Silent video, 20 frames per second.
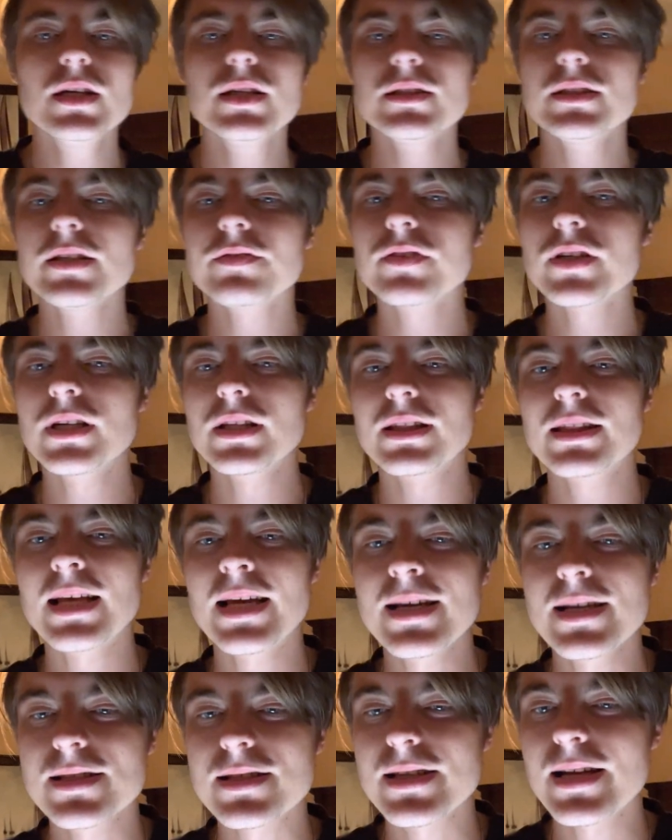different
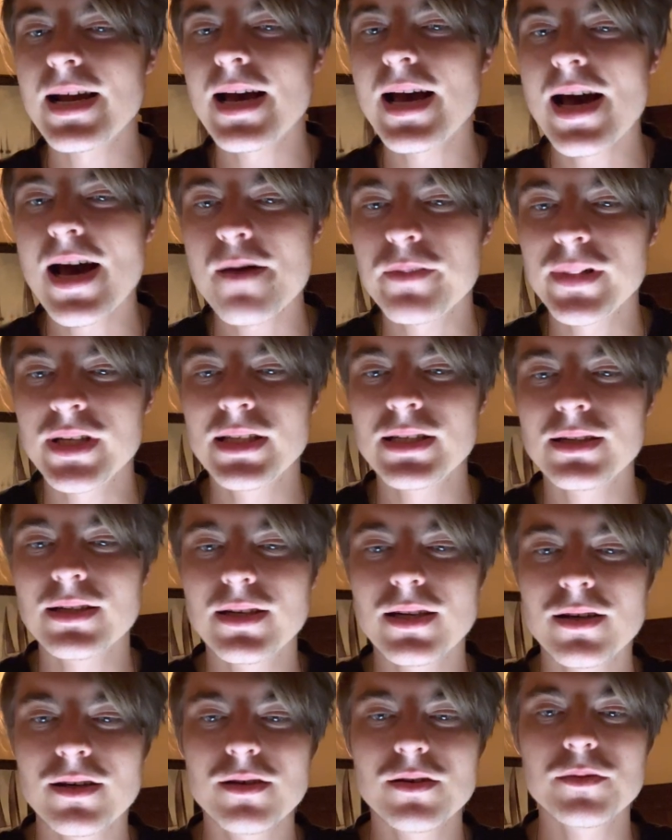things that
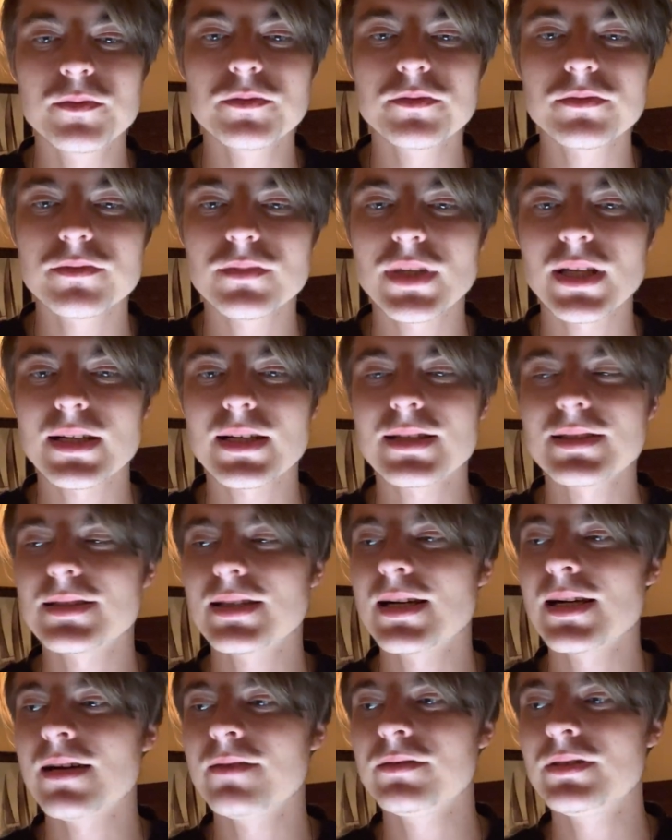happen. Like I
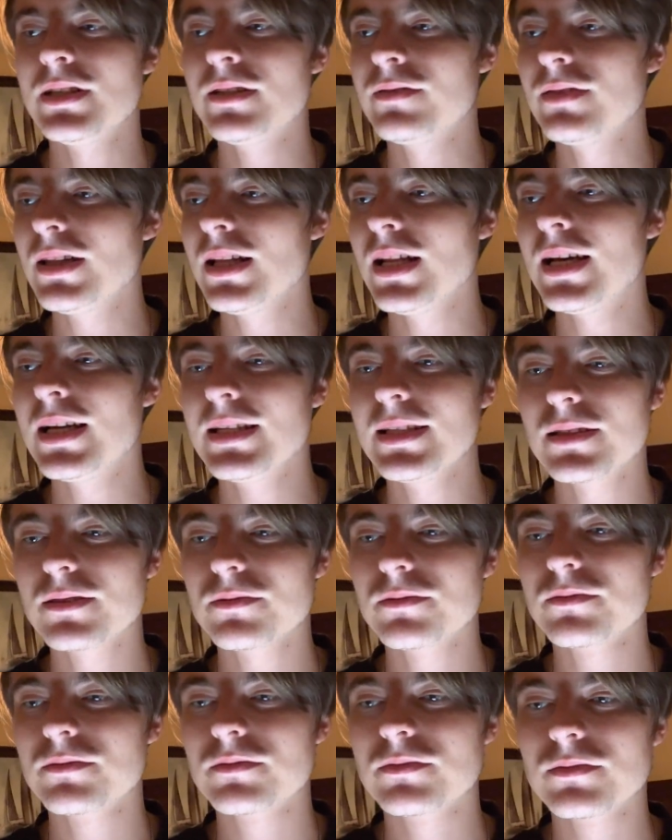said, I've did like
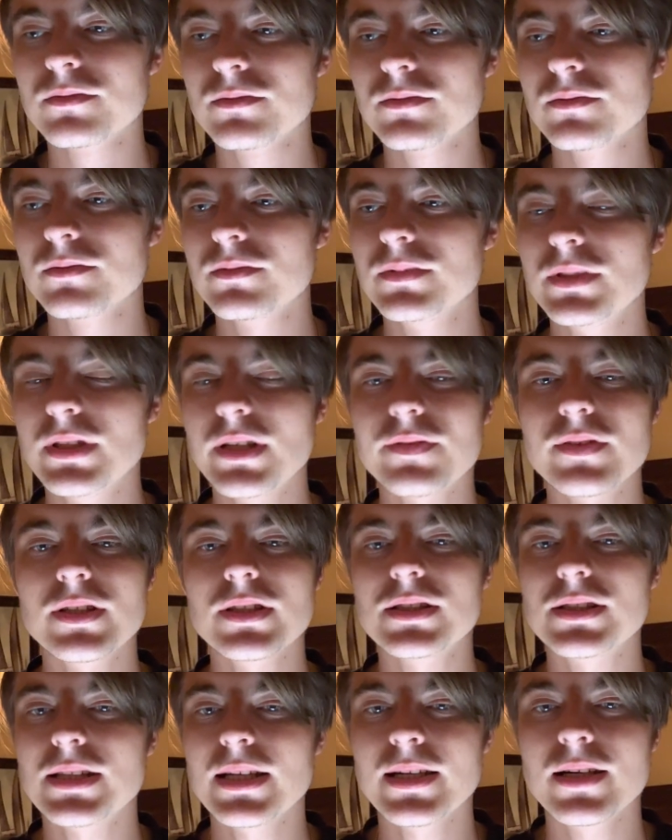different
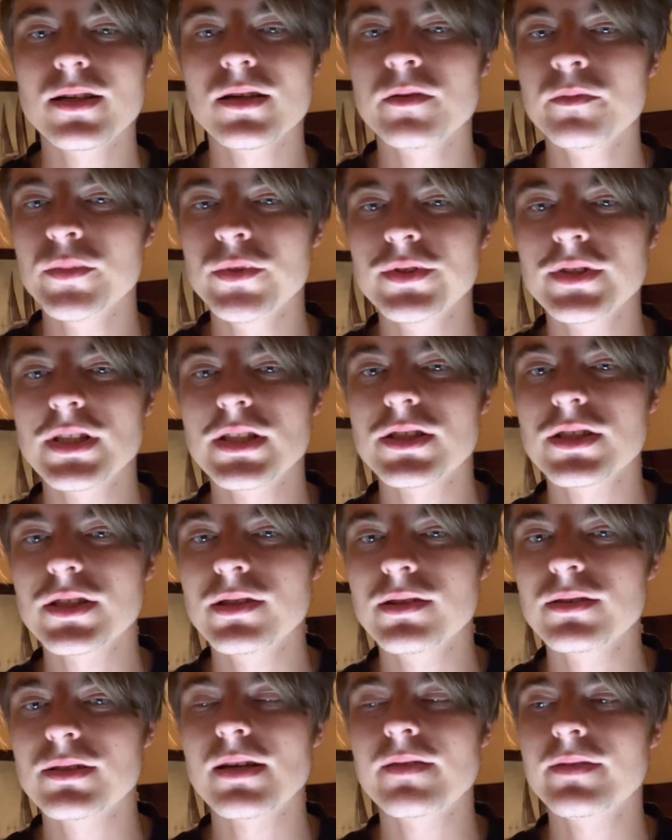singer
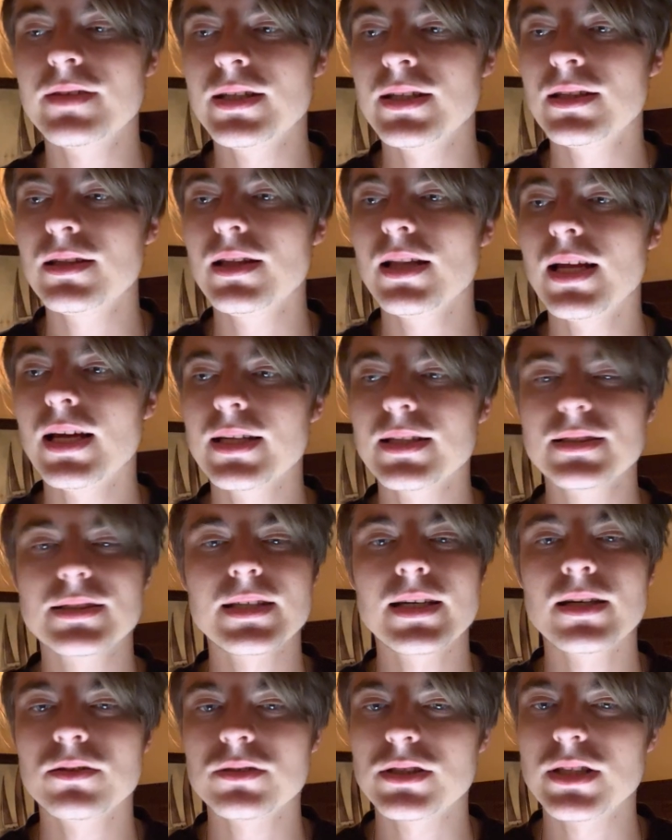musicians. I've did like
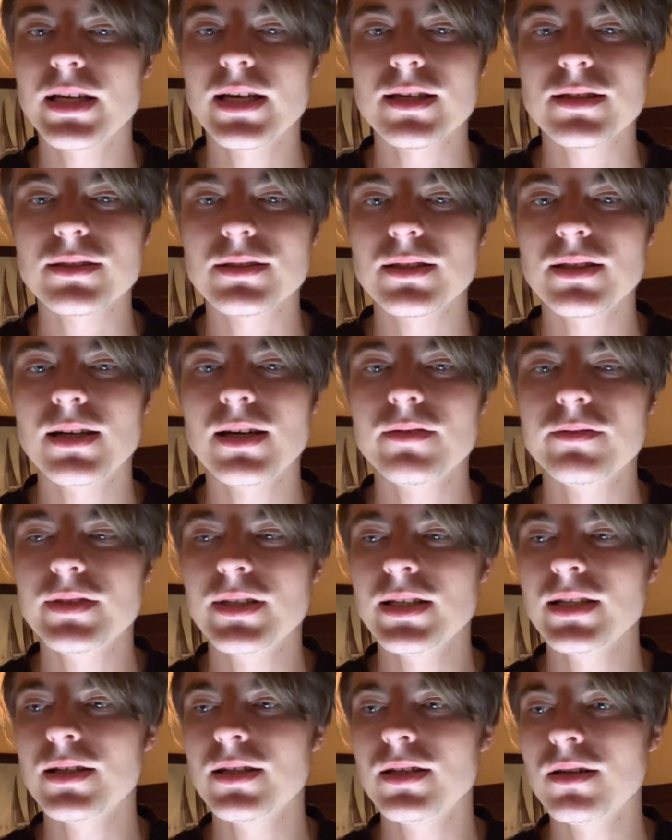sound checks, and I've
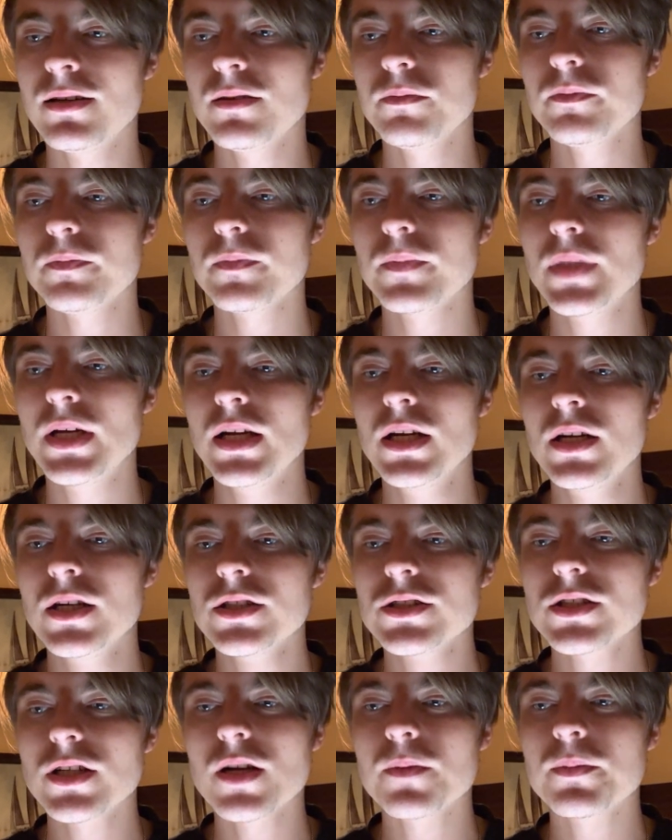did
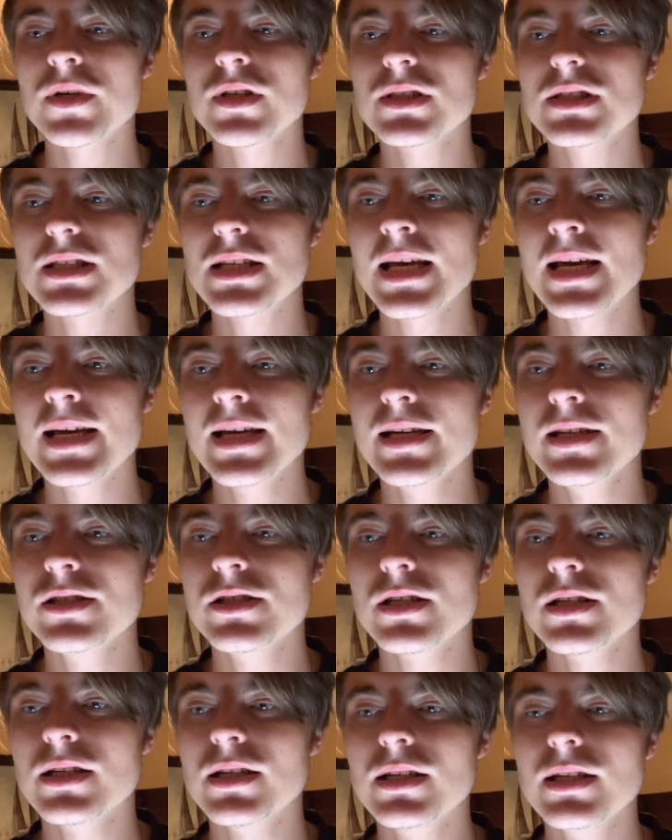shut up on stage,
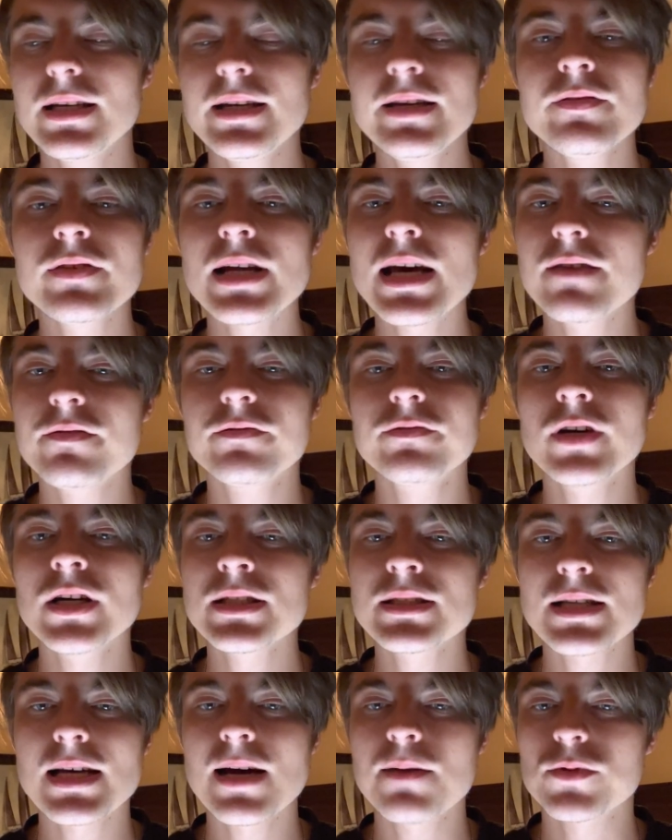and even had
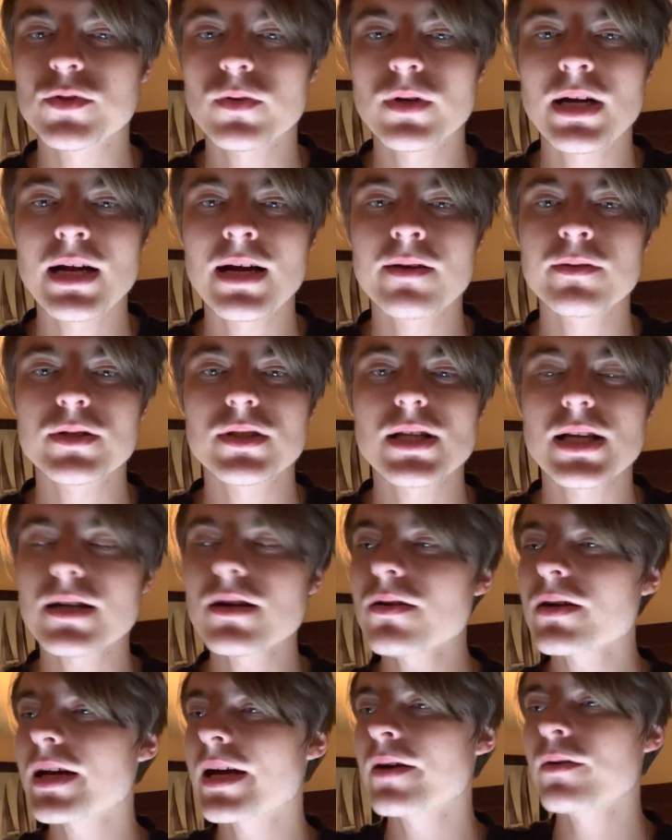fun times where I was like,
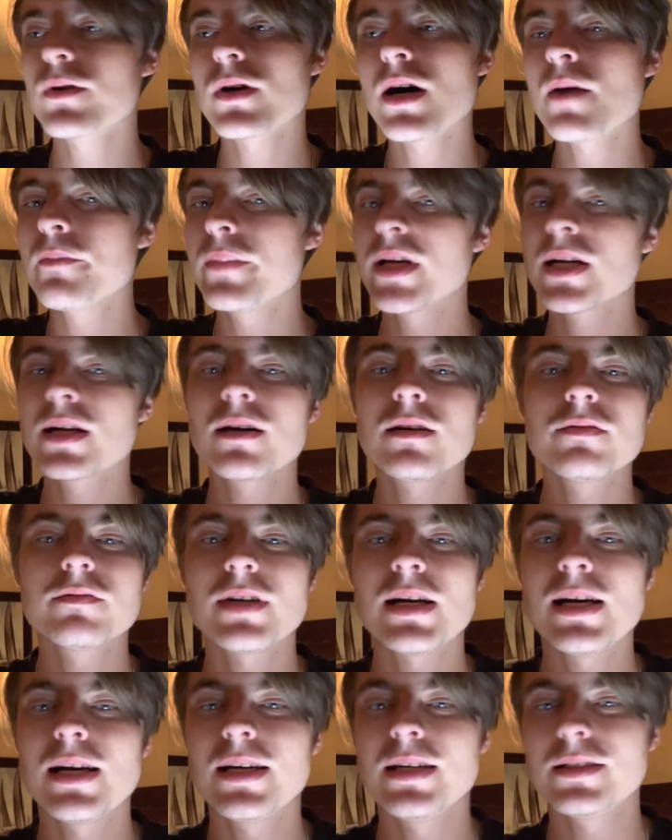okay, well, I'm big on
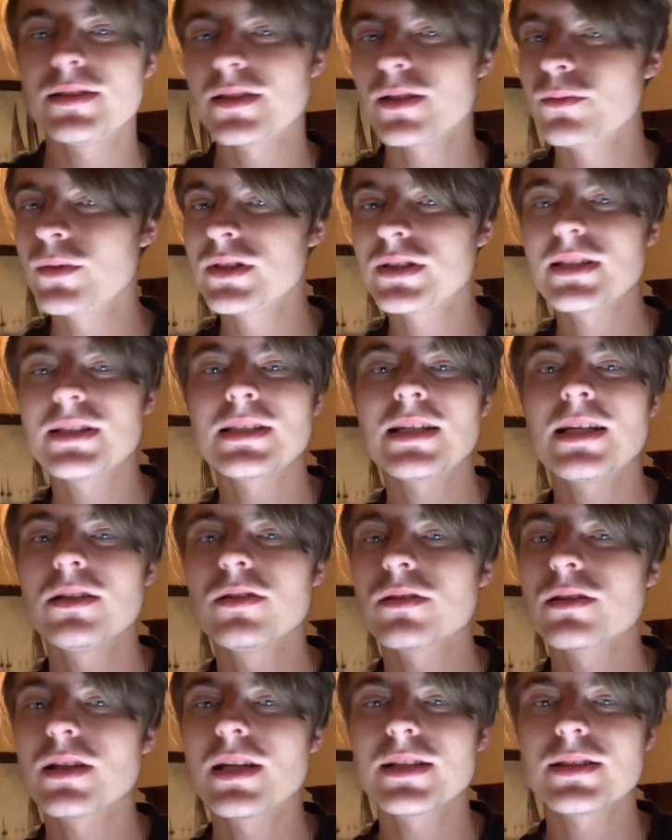Vine. Someone says I
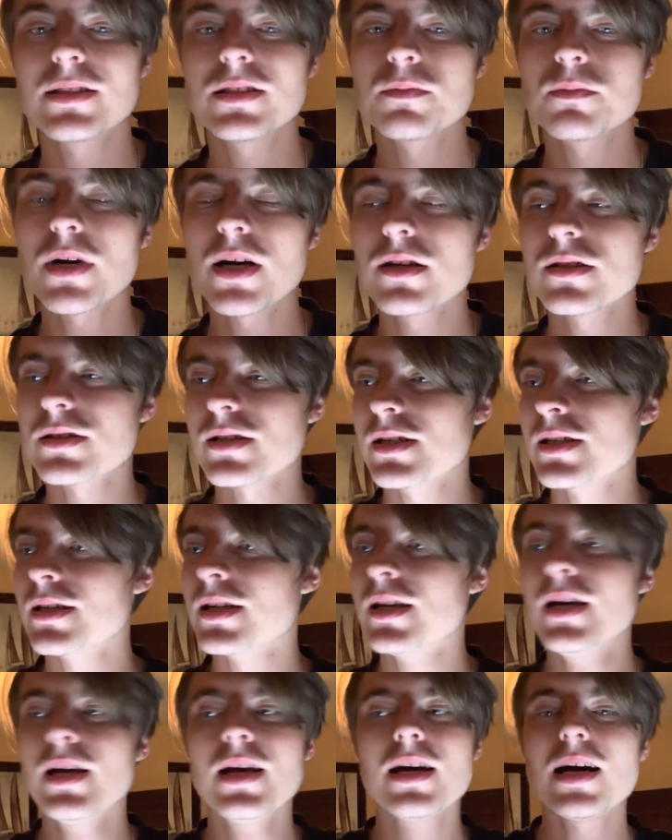look like this person,
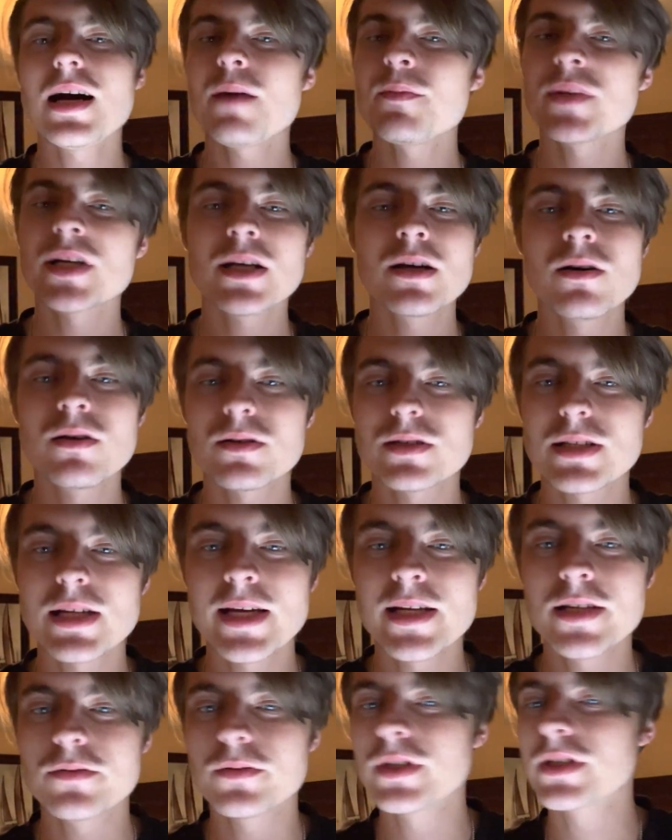I'm gonna go on
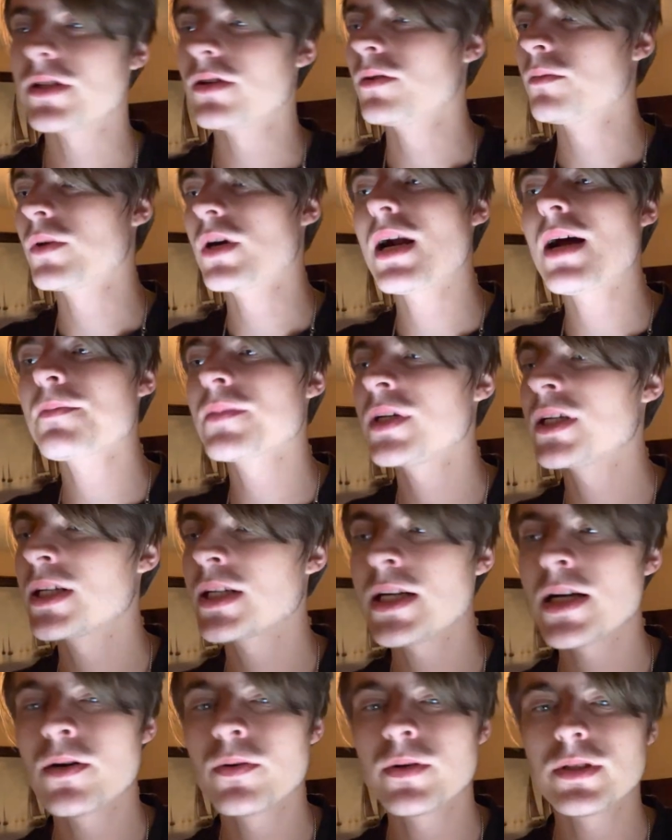stage with them, or I'm gonna
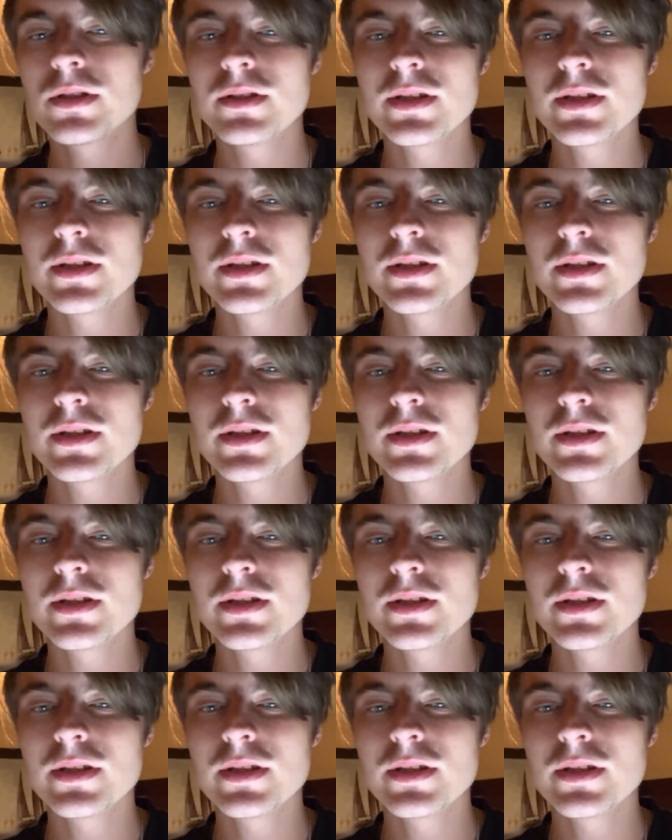go and do